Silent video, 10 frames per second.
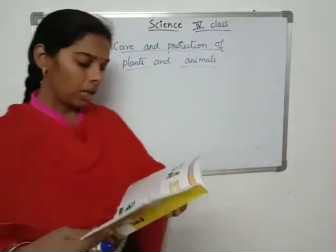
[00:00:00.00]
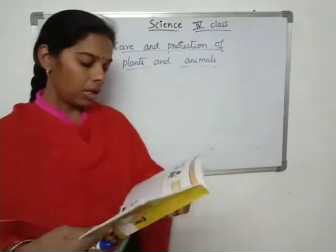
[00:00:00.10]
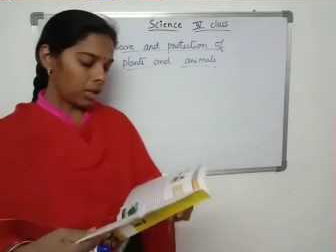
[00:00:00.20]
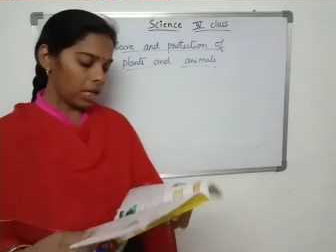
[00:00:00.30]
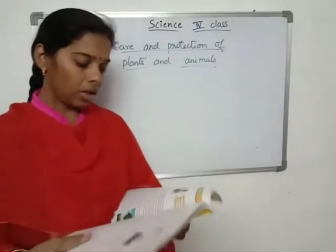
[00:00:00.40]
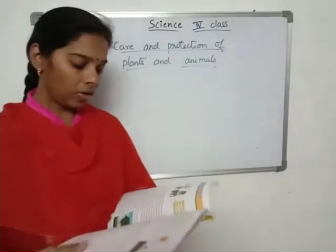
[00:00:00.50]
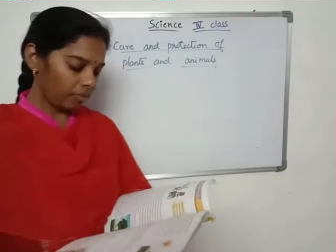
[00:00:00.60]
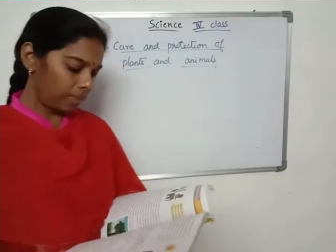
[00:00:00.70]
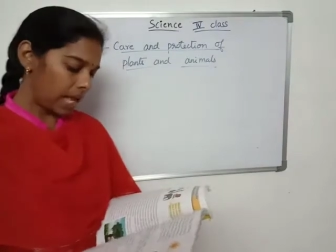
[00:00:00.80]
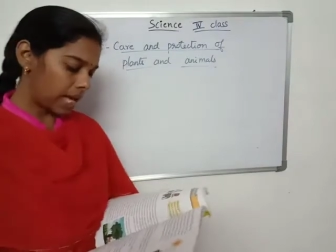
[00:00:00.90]
Care
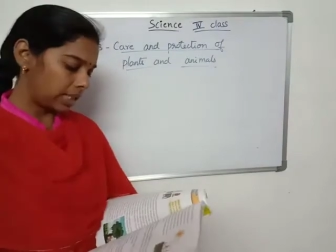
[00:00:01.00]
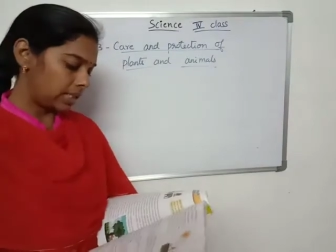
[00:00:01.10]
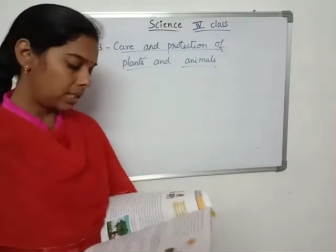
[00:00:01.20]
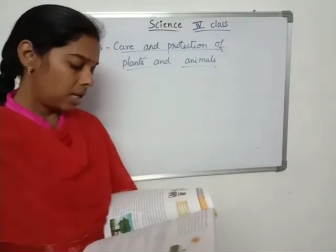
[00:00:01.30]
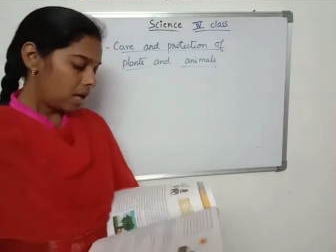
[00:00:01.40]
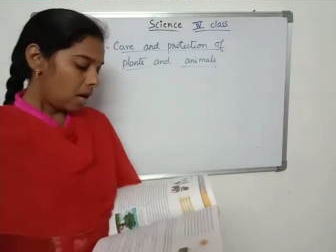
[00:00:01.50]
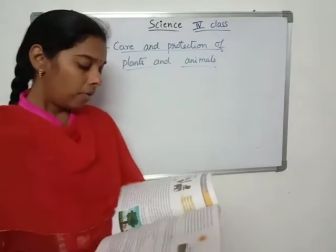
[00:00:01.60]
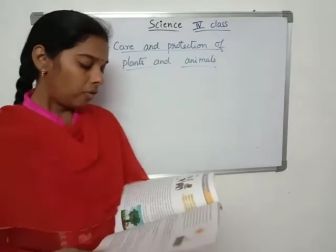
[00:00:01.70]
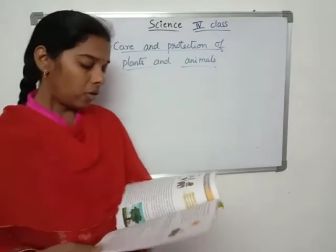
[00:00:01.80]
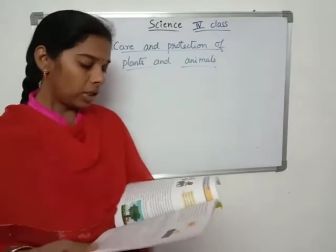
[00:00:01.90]
of plants.
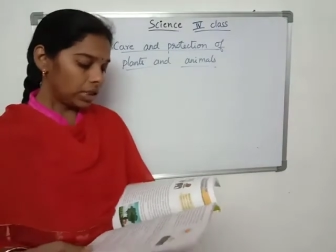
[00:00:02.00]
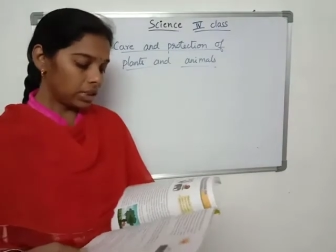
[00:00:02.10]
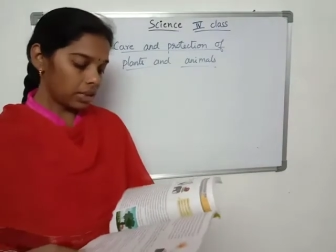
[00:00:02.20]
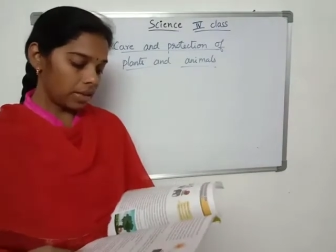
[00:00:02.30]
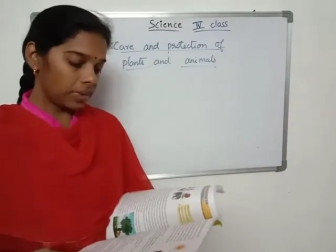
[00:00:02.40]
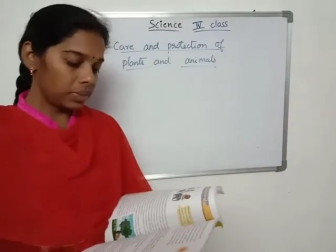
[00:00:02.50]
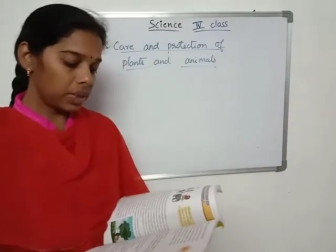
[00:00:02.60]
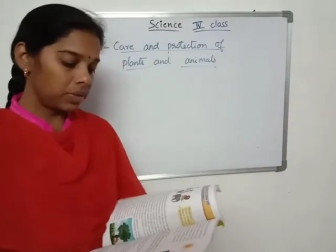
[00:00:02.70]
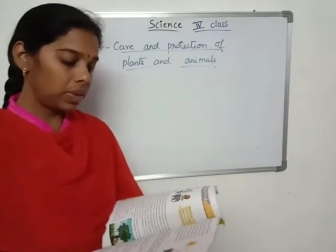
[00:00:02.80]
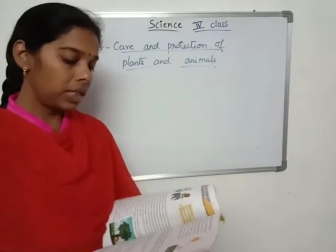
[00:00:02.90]
Following steps
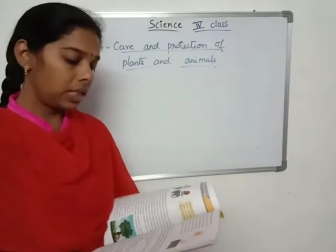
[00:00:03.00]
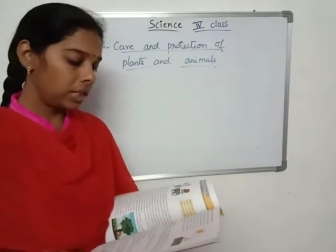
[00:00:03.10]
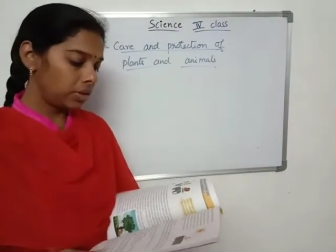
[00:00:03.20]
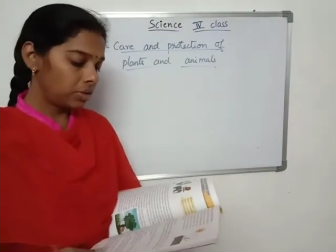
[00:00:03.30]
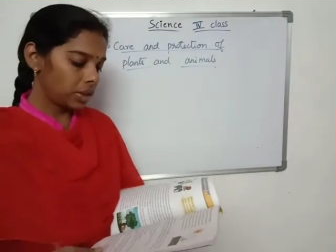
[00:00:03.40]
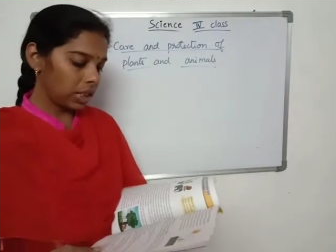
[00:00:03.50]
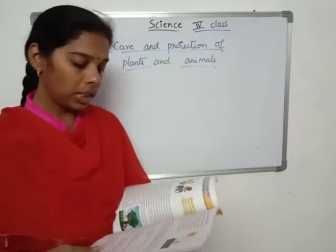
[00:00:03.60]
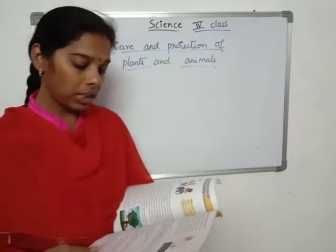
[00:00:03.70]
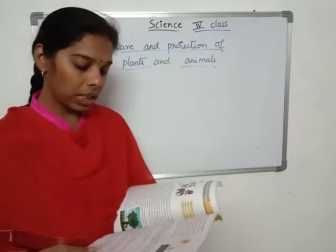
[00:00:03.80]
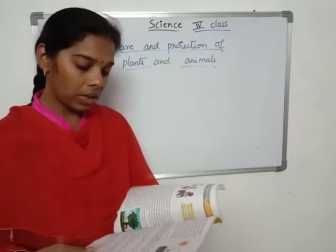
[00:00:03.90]
must be taken to take
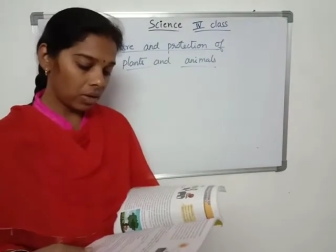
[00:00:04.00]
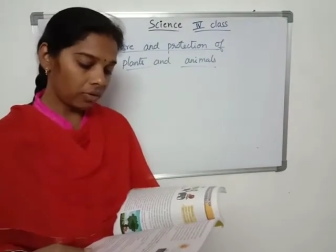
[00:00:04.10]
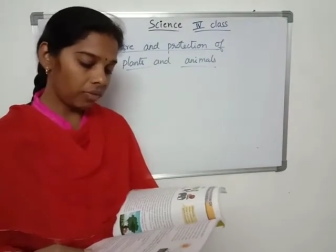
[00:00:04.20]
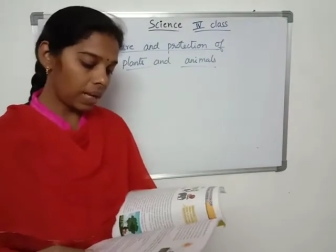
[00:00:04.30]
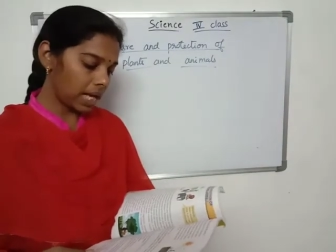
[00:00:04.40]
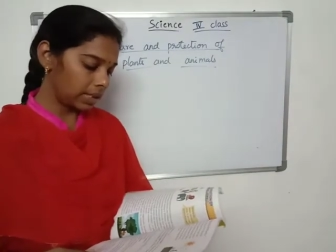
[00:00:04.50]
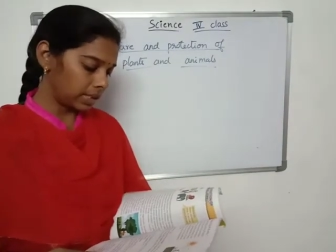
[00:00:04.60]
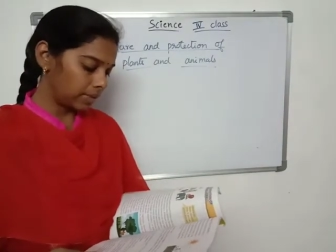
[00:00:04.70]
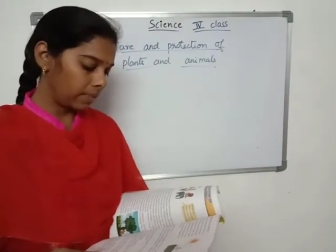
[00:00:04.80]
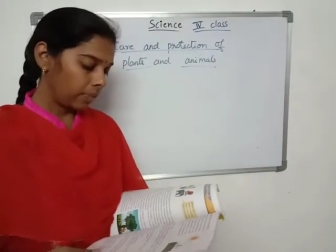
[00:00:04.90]
care of
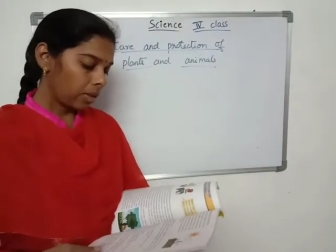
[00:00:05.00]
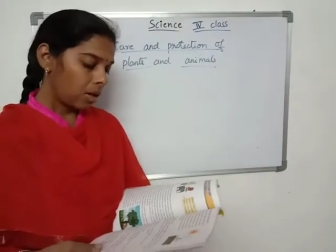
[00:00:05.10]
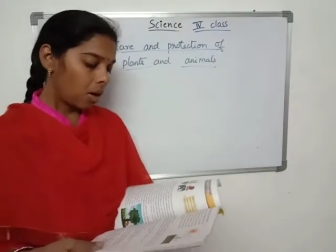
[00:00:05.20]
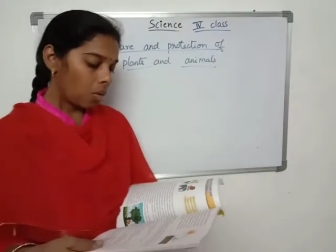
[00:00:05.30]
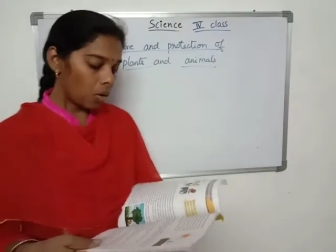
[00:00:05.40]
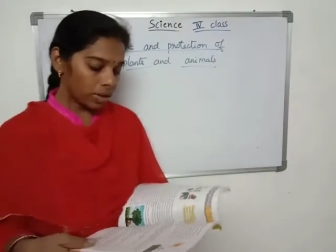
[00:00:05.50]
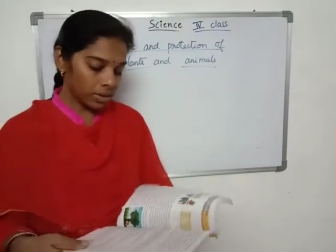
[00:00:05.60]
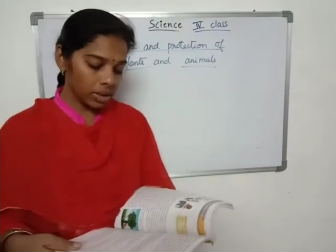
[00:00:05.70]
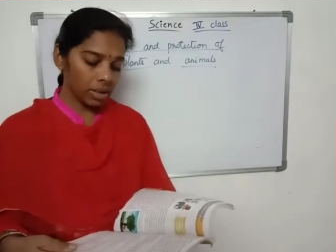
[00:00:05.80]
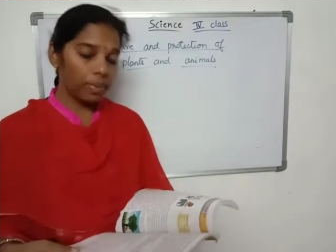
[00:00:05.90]
plants.
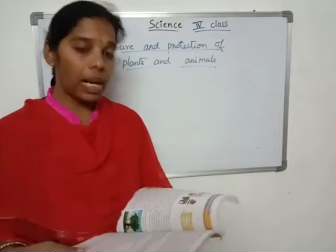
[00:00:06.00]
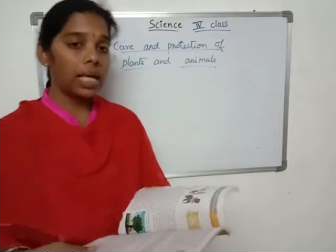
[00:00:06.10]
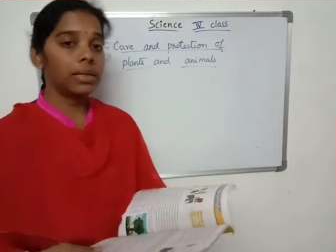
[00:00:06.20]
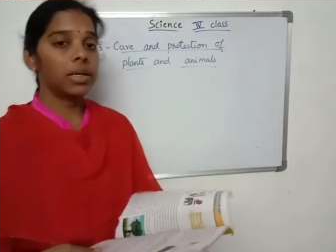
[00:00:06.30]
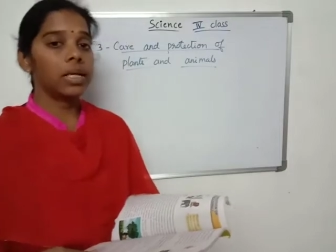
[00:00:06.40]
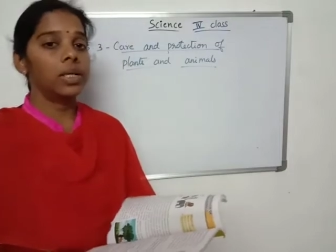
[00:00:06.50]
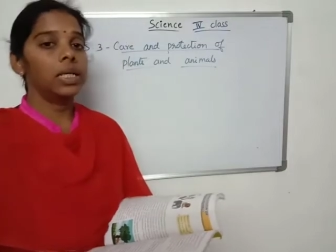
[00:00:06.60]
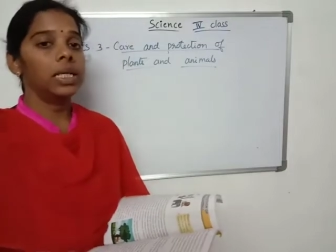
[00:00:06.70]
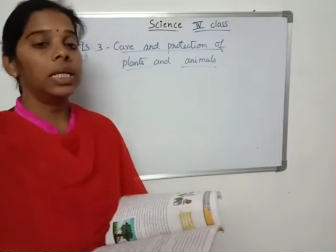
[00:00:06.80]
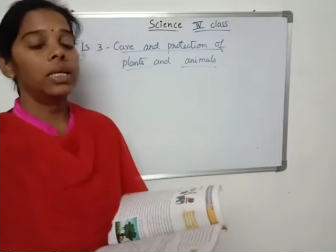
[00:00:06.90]
Watering the plants
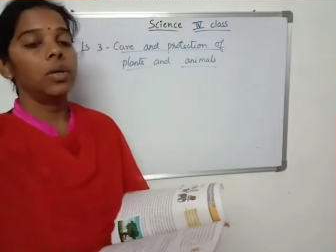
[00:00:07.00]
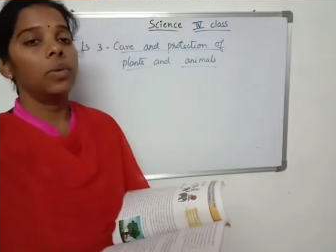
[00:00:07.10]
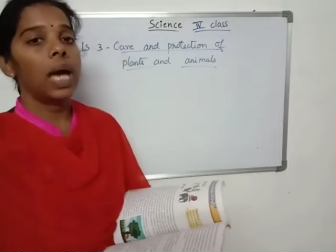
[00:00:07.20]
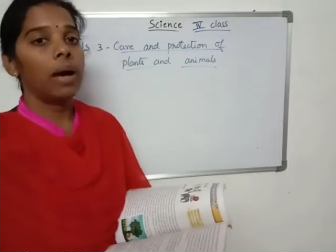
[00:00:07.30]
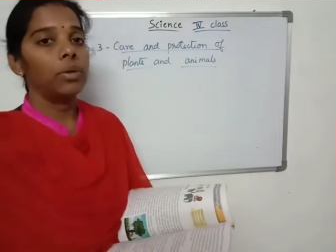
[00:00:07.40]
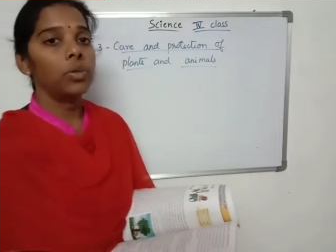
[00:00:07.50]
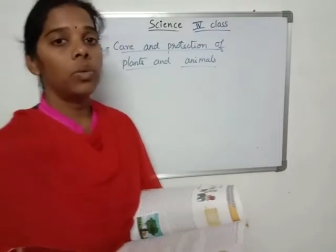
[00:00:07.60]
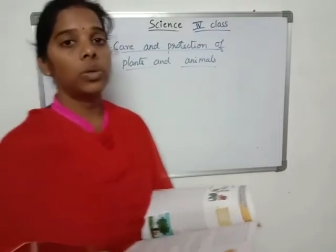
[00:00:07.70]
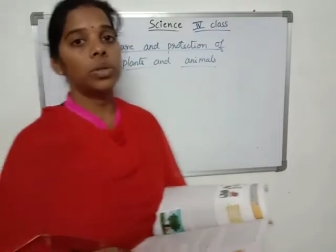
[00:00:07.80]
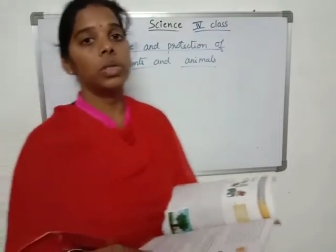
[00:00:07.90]
regularly. So we have to
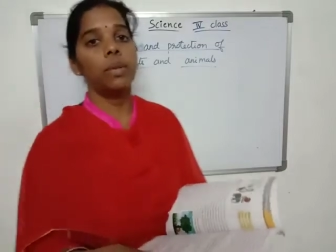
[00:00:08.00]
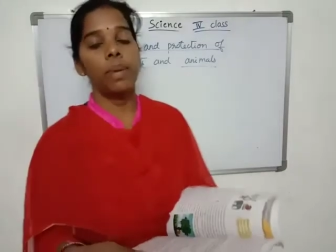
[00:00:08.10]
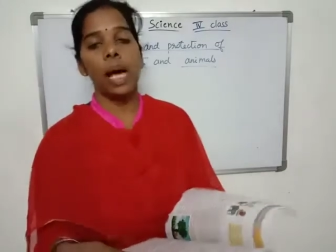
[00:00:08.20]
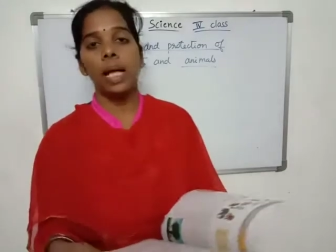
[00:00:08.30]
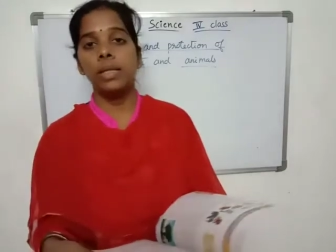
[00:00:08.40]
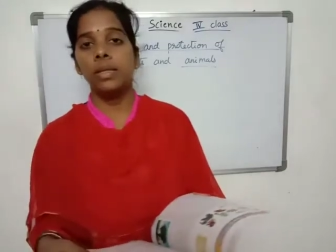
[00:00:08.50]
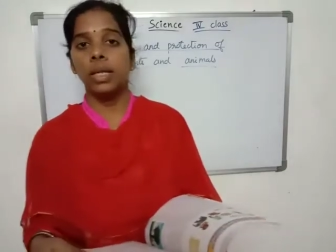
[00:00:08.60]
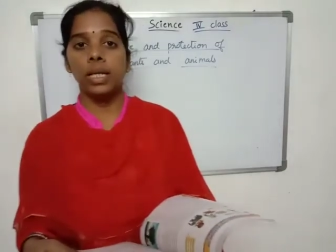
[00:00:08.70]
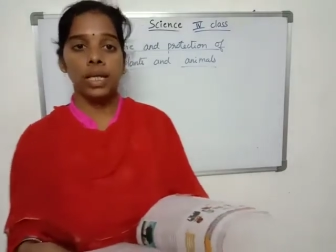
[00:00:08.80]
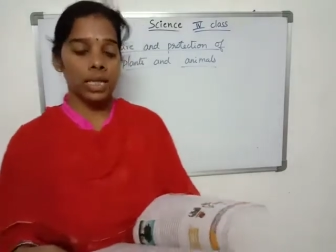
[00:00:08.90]
water the plants
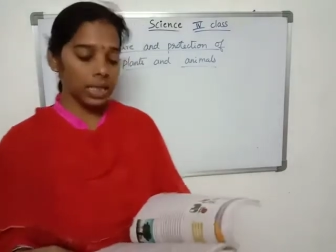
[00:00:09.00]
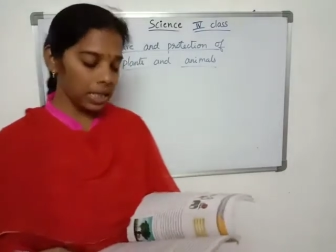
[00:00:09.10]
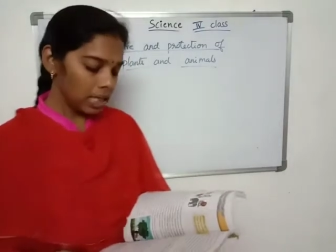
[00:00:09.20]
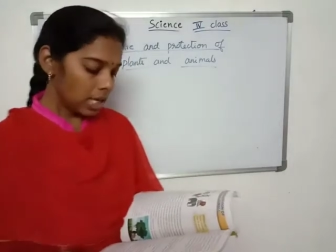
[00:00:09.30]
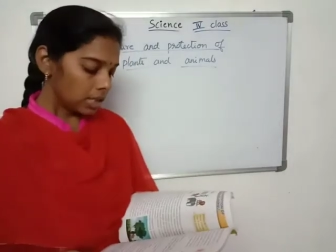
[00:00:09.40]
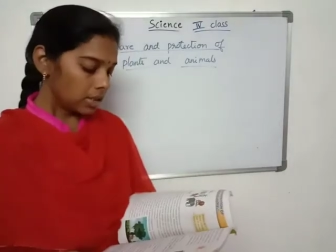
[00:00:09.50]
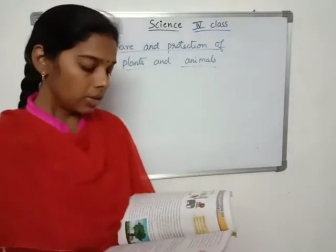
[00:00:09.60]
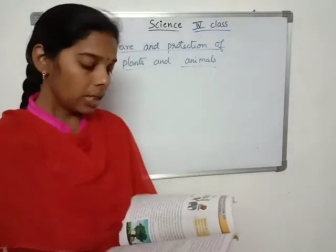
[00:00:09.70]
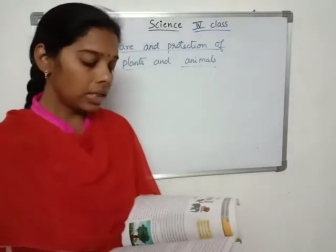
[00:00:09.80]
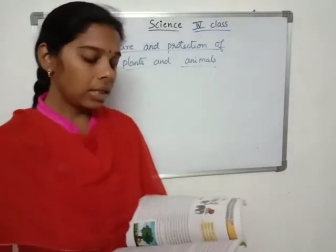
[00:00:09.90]
regularly so
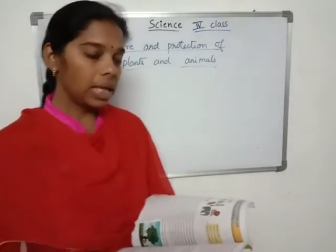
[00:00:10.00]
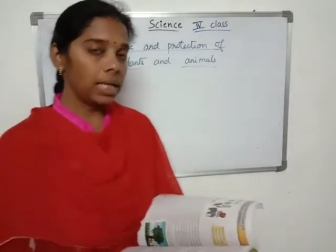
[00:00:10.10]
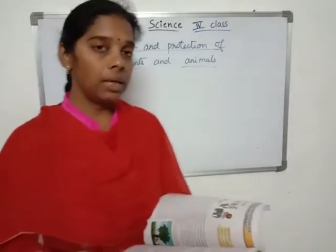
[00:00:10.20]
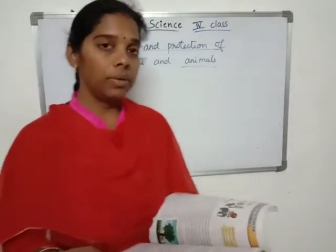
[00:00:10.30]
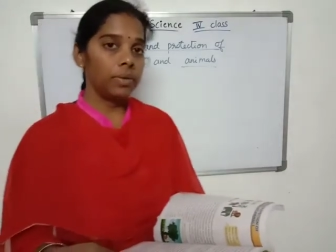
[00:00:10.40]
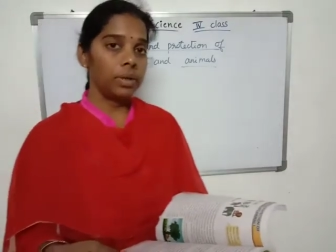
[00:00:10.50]
that they